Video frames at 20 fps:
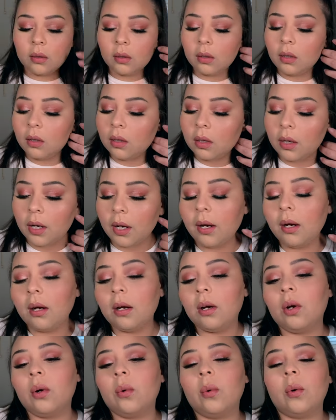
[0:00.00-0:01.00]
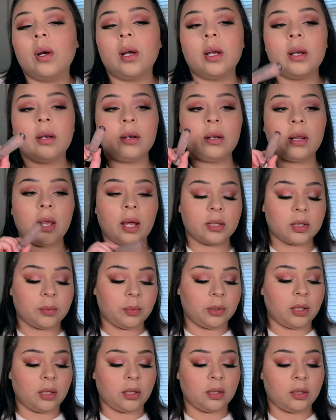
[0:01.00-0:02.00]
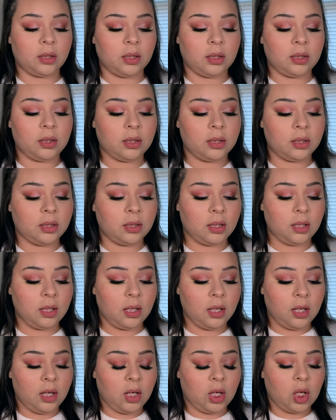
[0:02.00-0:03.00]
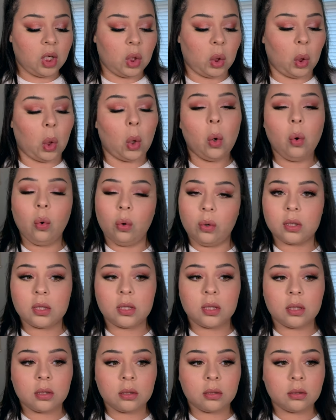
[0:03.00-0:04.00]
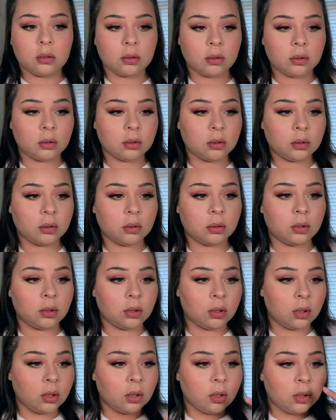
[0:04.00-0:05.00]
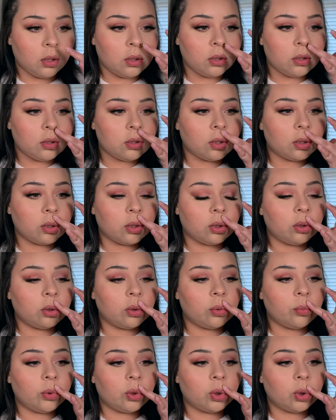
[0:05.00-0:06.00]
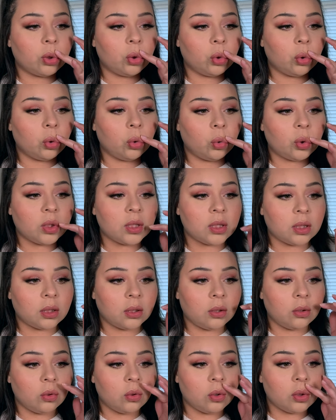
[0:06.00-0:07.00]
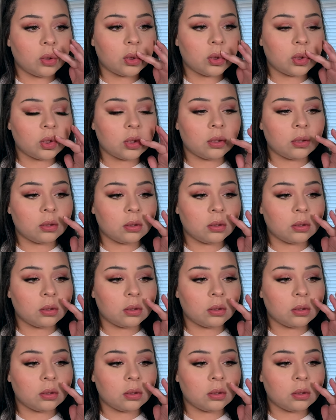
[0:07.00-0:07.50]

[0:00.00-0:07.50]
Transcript: And now, last but not least, gloss. Take a little bit of glossy gloss.